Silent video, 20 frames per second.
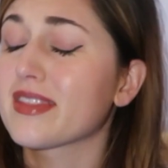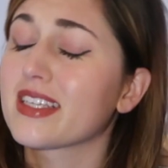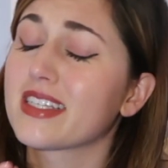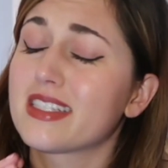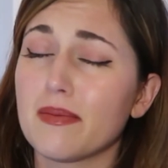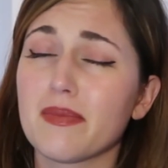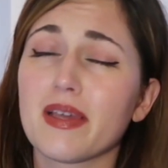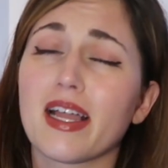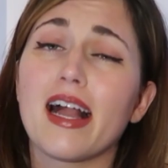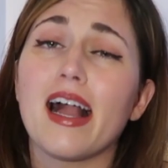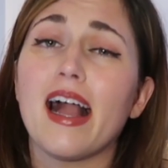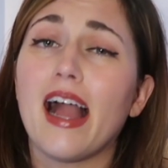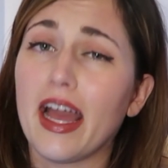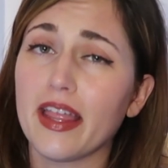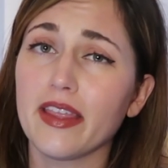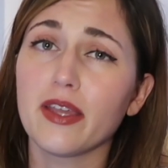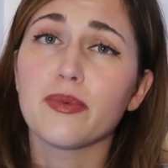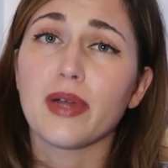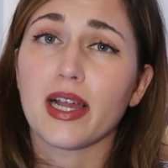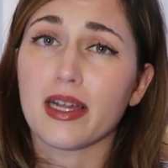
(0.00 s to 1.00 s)
Something I
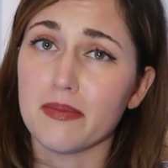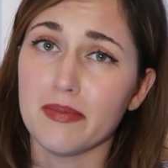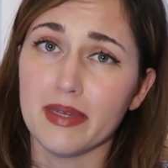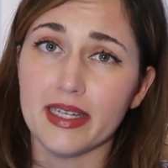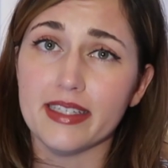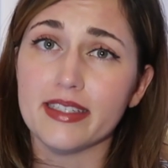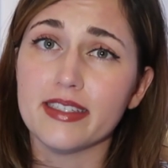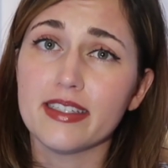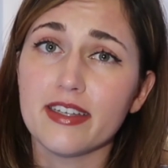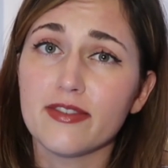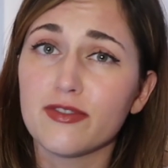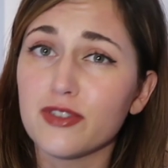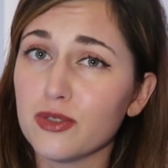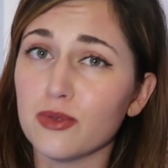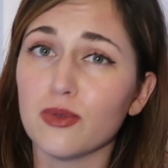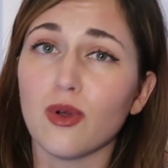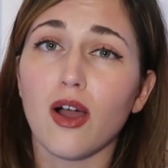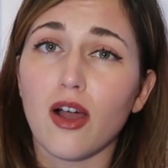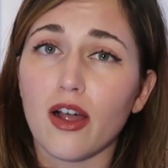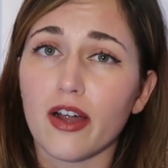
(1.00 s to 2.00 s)
highly recommend if
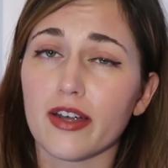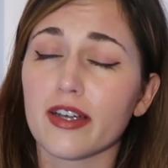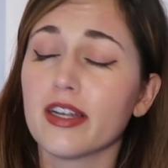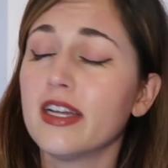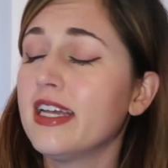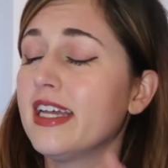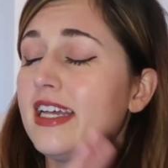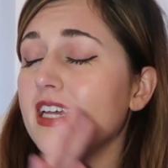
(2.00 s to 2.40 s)
you are